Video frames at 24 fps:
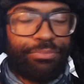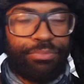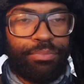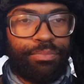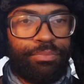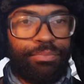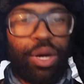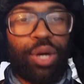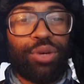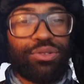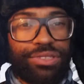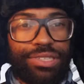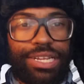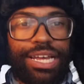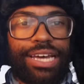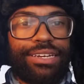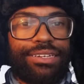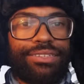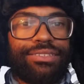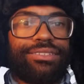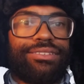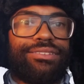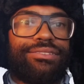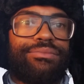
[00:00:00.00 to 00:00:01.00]
most
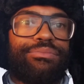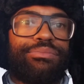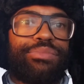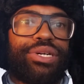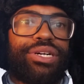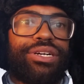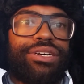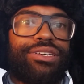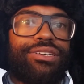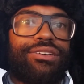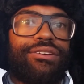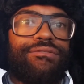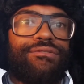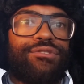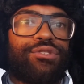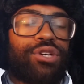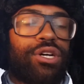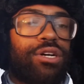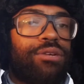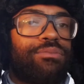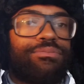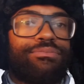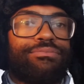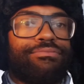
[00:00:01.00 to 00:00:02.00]
likely. But if
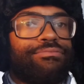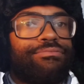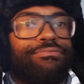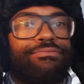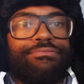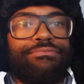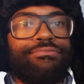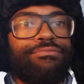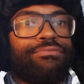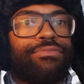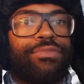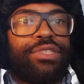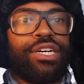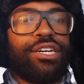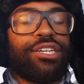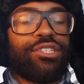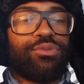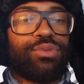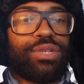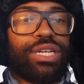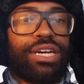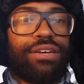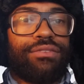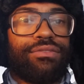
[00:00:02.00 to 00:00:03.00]
Trump does
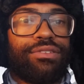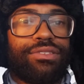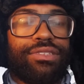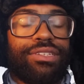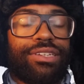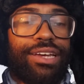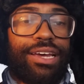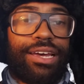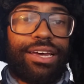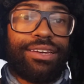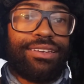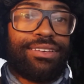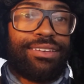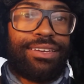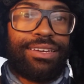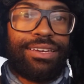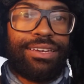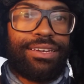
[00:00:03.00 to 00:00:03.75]
whatever, then hey,